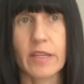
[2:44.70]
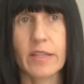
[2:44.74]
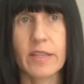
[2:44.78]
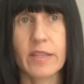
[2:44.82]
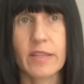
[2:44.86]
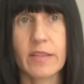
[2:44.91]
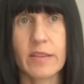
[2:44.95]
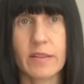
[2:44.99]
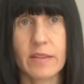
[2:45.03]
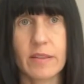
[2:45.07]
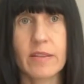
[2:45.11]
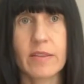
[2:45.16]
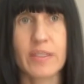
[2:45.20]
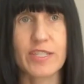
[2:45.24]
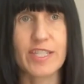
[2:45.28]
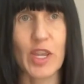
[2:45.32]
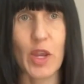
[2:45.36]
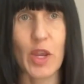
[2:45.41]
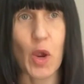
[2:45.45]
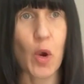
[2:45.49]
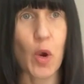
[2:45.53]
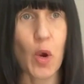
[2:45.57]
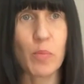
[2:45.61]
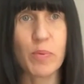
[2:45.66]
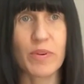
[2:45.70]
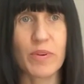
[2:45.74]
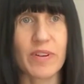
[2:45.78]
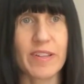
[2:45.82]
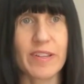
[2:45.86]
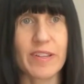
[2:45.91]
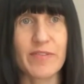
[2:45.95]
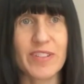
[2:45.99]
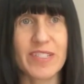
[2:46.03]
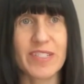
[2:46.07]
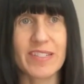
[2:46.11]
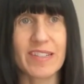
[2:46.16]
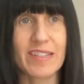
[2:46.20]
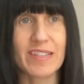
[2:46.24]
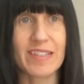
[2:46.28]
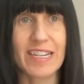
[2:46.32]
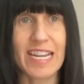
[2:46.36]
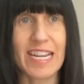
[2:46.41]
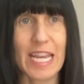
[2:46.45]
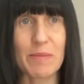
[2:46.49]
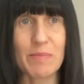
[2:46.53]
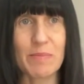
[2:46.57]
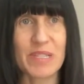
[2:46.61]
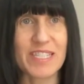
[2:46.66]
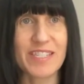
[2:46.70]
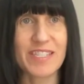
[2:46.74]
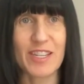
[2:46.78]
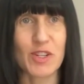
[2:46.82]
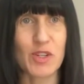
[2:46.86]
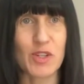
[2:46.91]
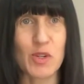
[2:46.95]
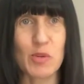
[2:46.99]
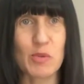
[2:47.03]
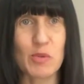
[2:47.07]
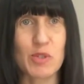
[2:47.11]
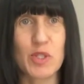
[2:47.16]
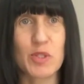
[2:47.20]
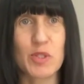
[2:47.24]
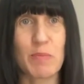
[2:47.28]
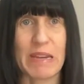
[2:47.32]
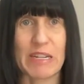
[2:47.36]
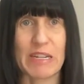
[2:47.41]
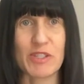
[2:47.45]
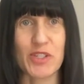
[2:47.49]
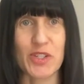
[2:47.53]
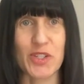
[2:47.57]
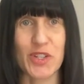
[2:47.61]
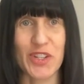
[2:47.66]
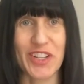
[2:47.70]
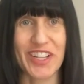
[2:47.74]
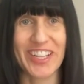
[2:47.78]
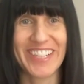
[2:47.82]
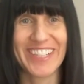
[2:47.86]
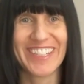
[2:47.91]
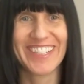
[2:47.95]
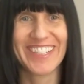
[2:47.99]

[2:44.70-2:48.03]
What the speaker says: I was going to say Oprah even did an ABC News special.